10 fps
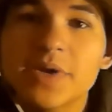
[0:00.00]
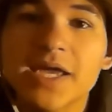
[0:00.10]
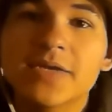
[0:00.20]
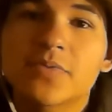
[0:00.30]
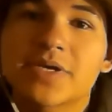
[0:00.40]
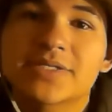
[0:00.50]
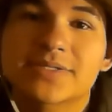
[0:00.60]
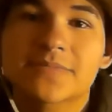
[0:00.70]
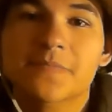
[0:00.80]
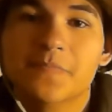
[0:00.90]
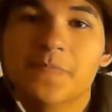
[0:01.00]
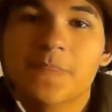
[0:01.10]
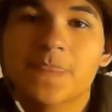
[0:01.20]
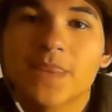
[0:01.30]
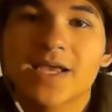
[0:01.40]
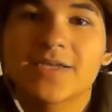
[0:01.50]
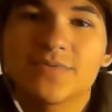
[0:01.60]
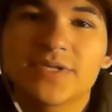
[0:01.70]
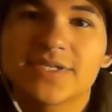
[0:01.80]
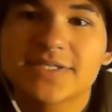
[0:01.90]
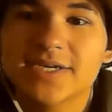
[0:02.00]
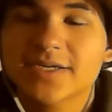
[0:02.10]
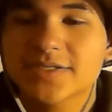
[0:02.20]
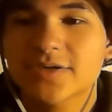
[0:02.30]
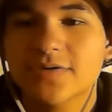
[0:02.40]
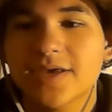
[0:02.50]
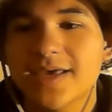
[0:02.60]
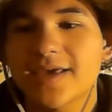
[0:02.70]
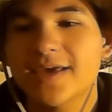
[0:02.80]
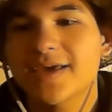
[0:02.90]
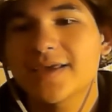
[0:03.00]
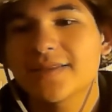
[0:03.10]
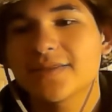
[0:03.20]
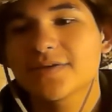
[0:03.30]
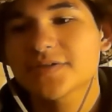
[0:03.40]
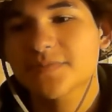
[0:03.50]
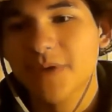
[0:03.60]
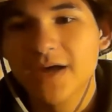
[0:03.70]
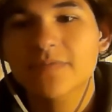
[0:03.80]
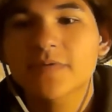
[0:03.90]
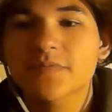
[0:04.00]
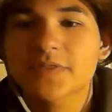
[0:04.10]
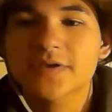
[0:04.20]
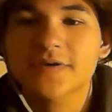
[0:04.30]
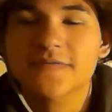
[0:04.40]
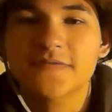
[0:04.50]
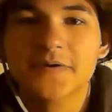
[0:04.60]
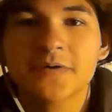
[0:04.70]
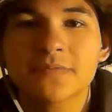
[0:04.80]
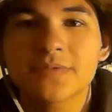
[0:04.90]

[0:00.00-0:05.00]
Anyways, it really sucked. So, and there's a problem with the film.